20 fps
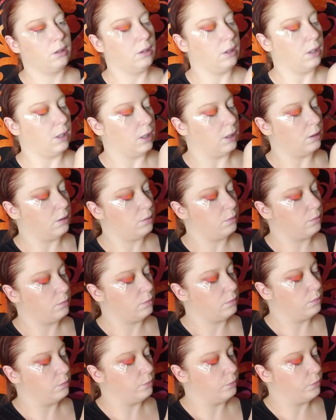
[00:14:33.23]
Get a
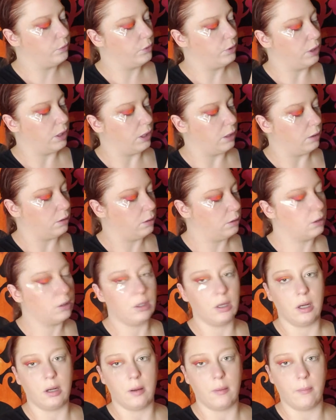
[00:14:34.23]
pretty
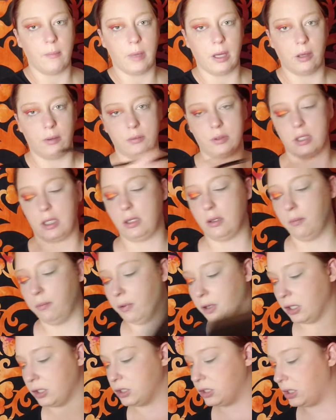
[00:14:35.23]
good amount on the
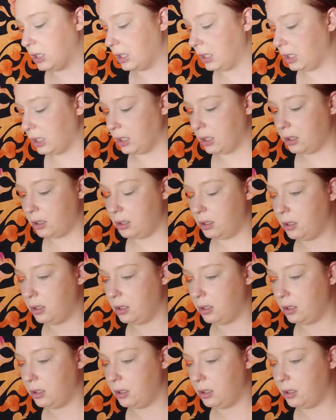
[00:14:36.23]
brush there.